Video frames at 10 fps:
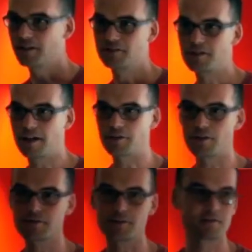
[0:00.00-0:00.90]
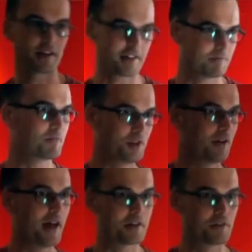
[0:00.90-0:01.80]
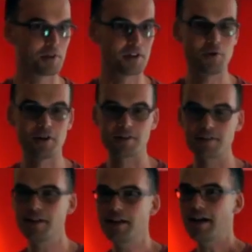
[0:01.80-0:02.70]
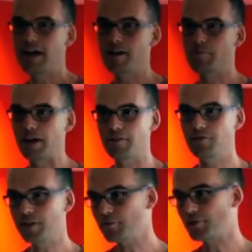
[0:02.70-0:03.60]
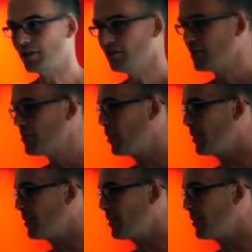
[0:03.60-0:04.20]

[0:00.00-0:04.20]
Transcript: cancer diagnosis, like you know, out in the real world, uh, by fitting machine learning